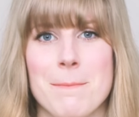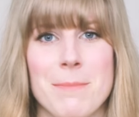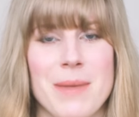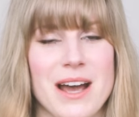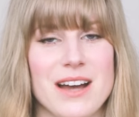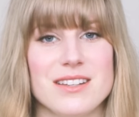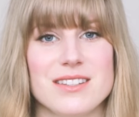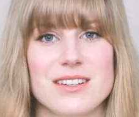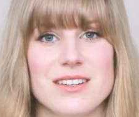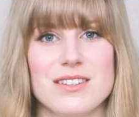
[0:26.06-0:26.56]

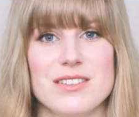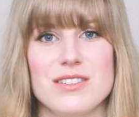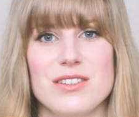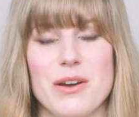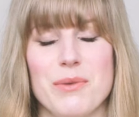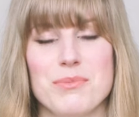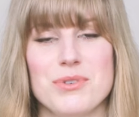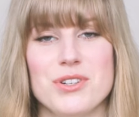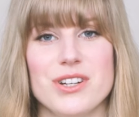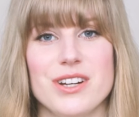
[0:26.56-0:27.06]
mass
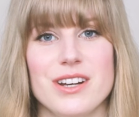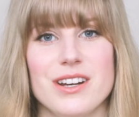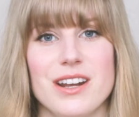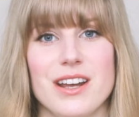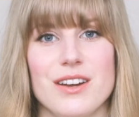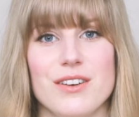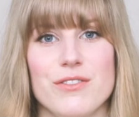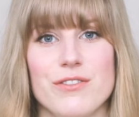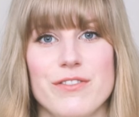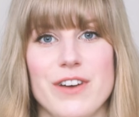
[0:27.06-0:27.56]
consumption
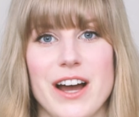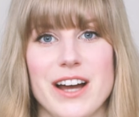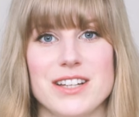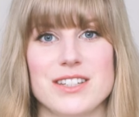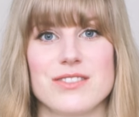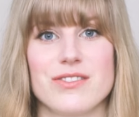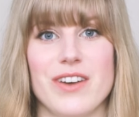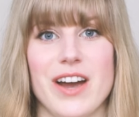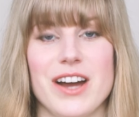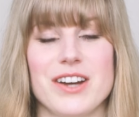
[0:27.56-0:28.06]
and
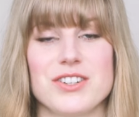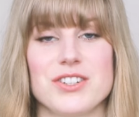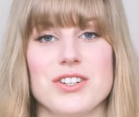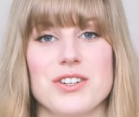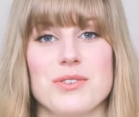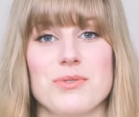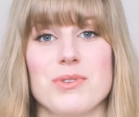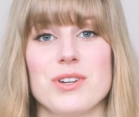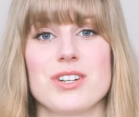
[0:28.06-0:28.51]
fast fashion,